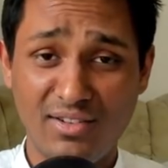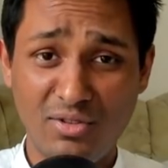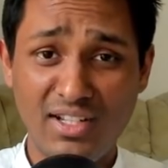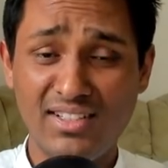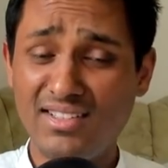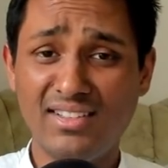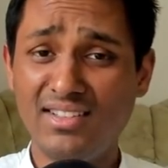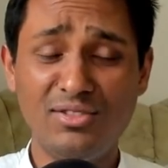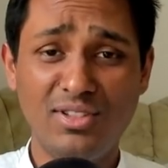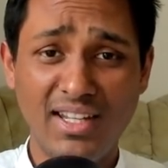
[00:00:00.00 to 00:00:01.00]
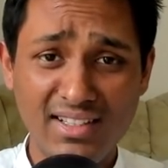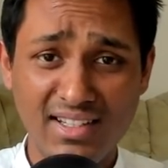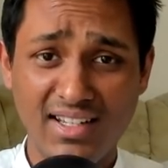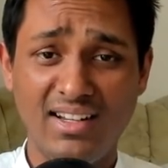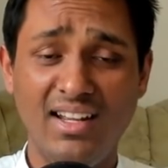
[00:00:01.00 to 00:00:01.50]
Okay, there's nothing to think
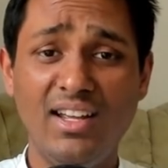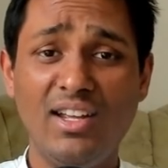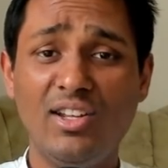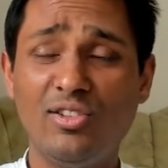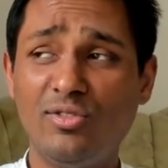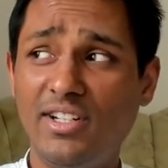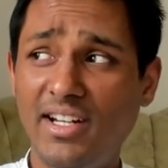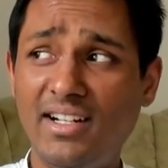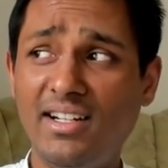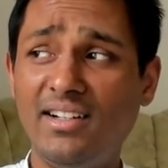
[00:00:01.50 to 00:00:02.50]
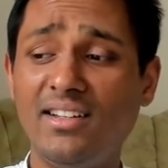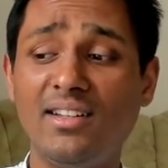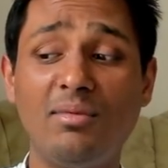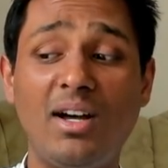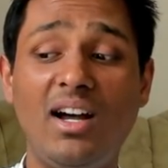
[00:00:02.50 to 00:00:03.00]
there. Directly tell
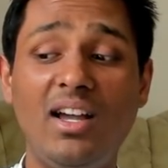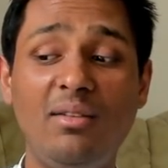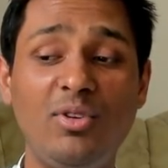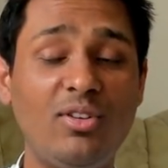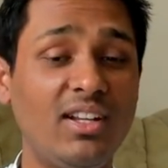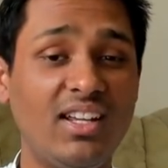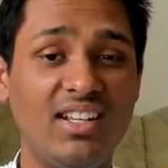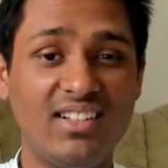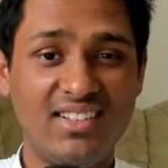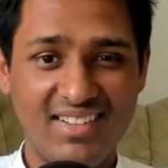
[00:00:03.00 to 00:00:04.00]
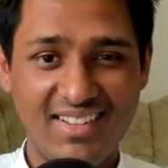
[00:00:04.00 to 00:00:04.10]
them, I am not taking this.